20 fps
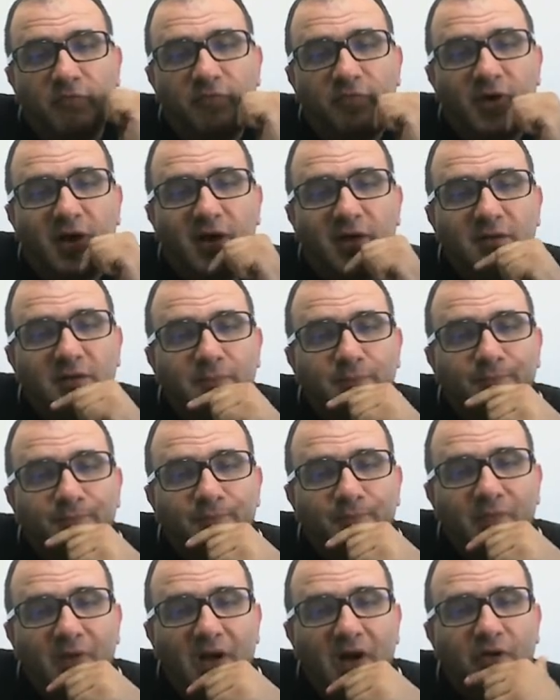file.
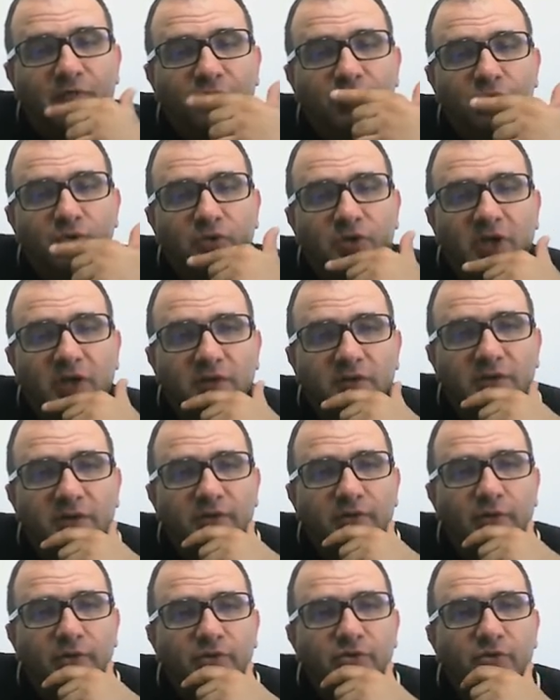How would you handle
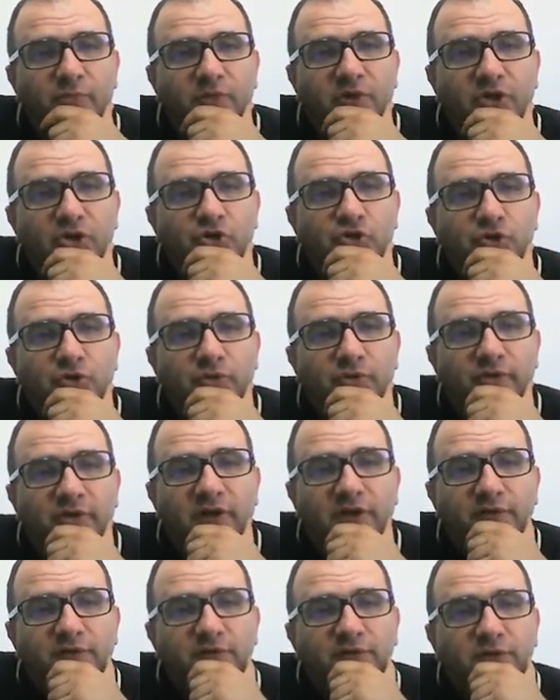your domination on
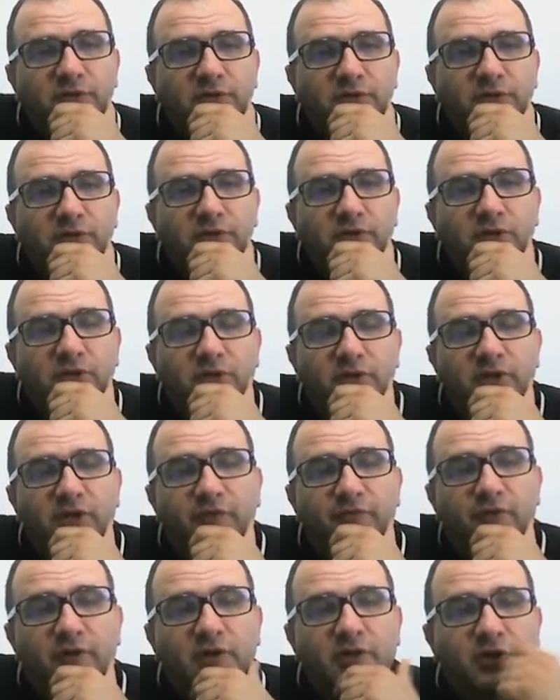that?
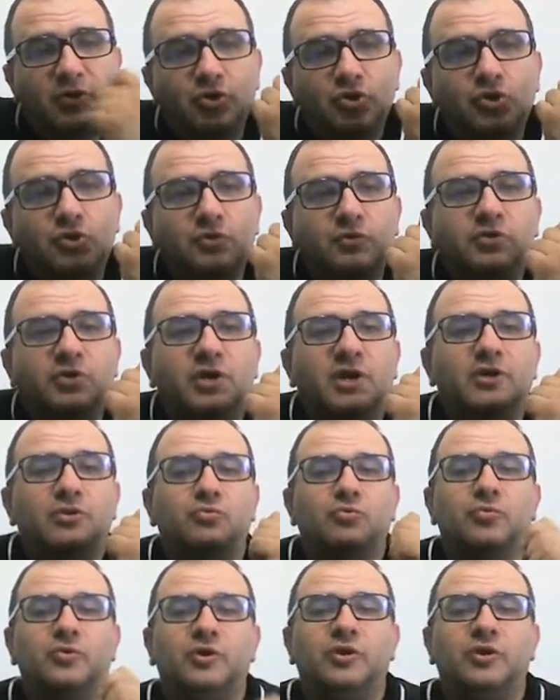Definitely you should try to